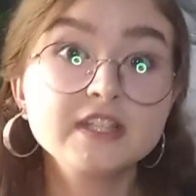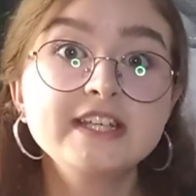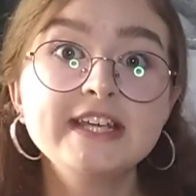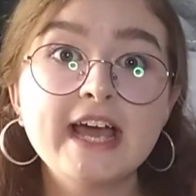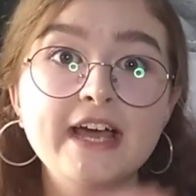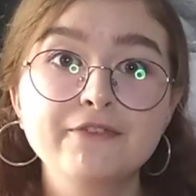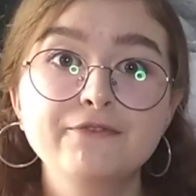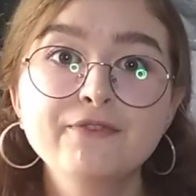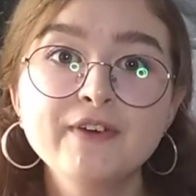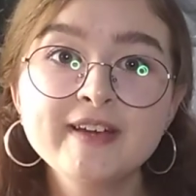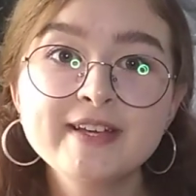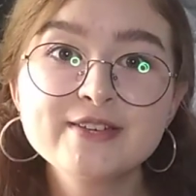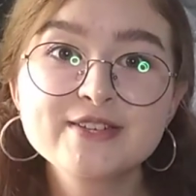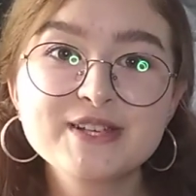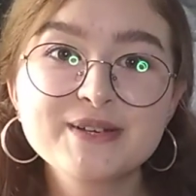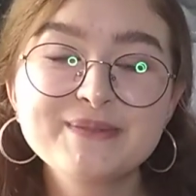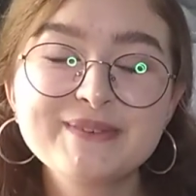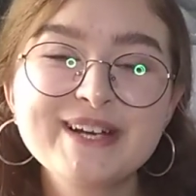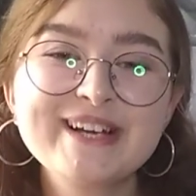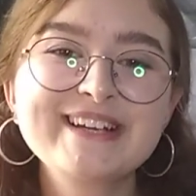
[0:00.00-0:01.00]
Yeah, thank you
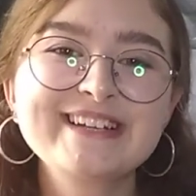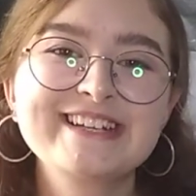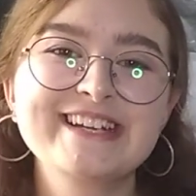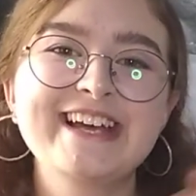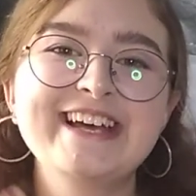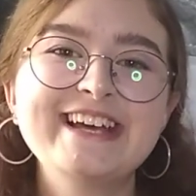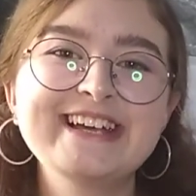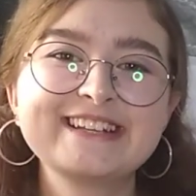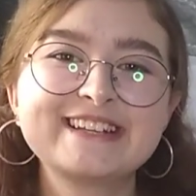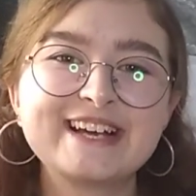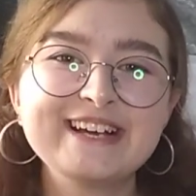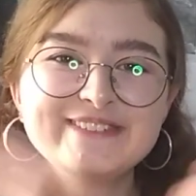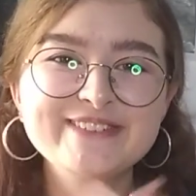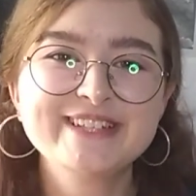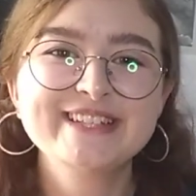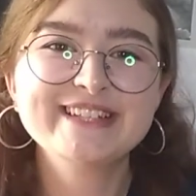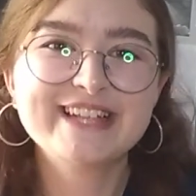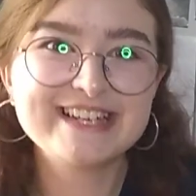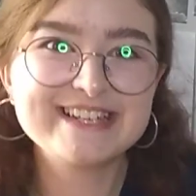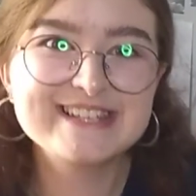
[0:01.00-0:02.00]
so much and have
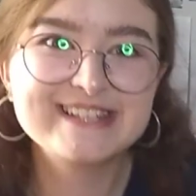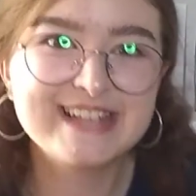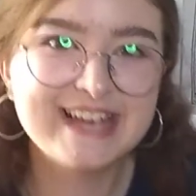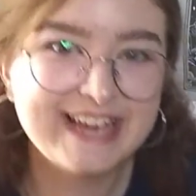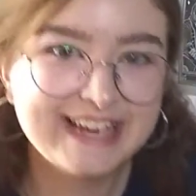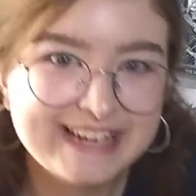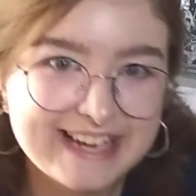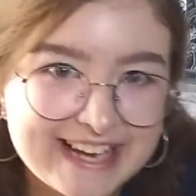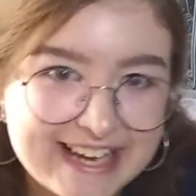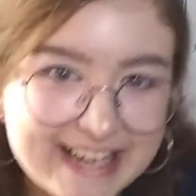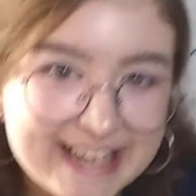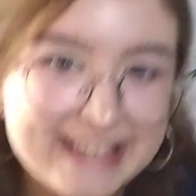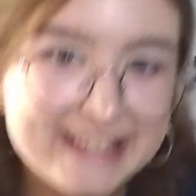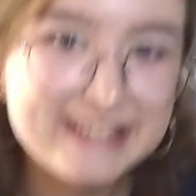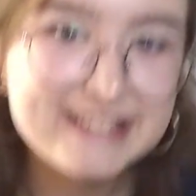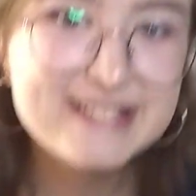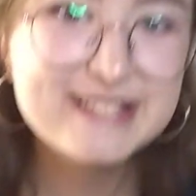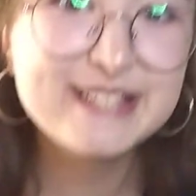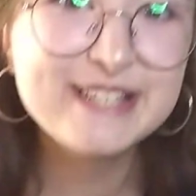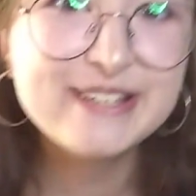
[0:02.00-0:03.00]
a nice day
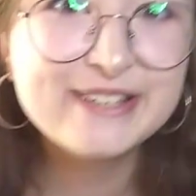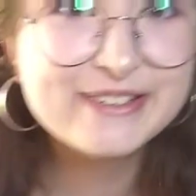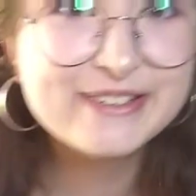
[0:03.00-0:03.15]
and see